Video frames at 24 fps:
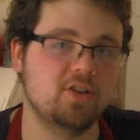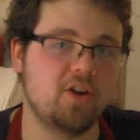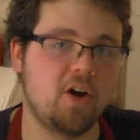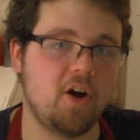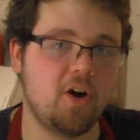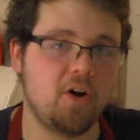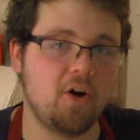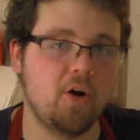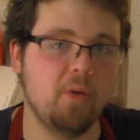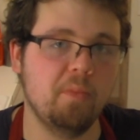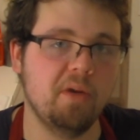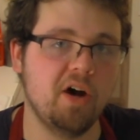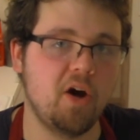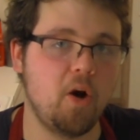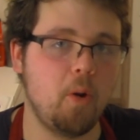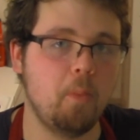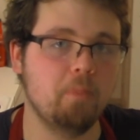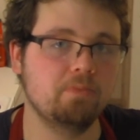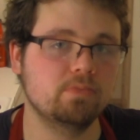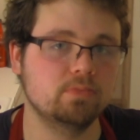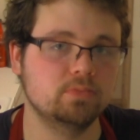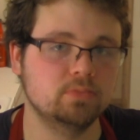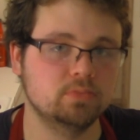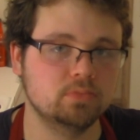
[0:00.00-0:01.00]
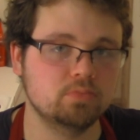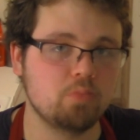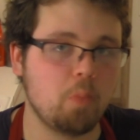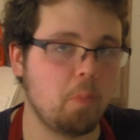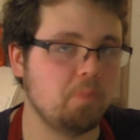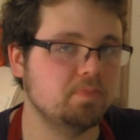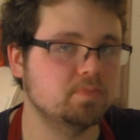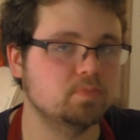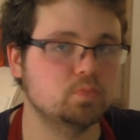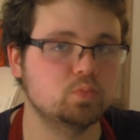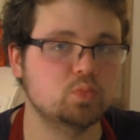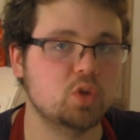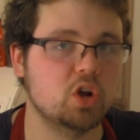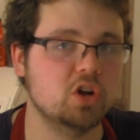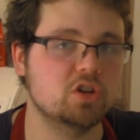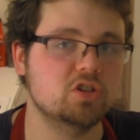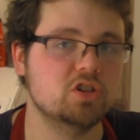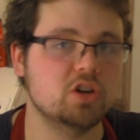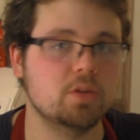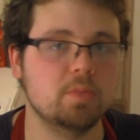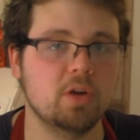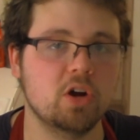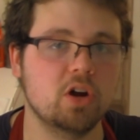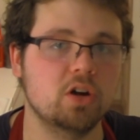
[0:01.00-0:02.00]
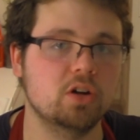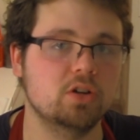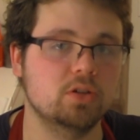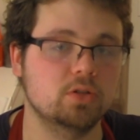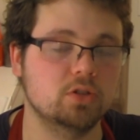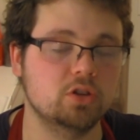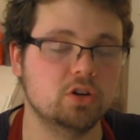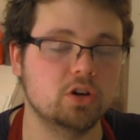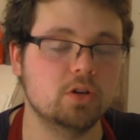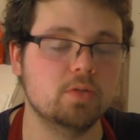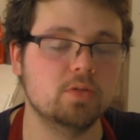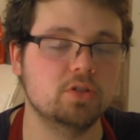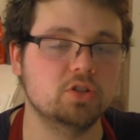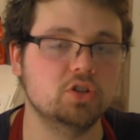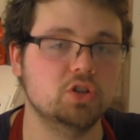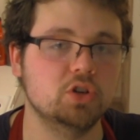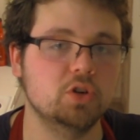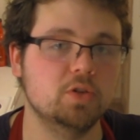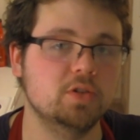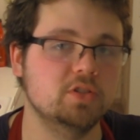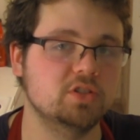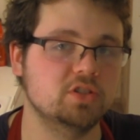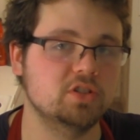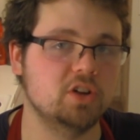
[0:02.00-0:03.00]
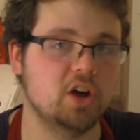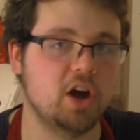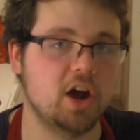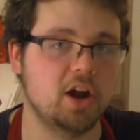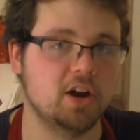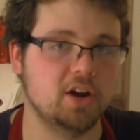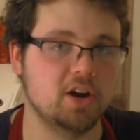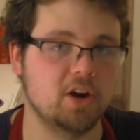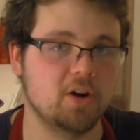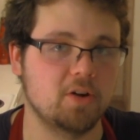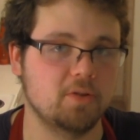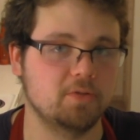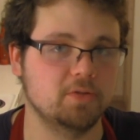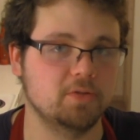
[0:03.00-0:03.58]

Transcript: Taco Bell, because tiramisu is not dinner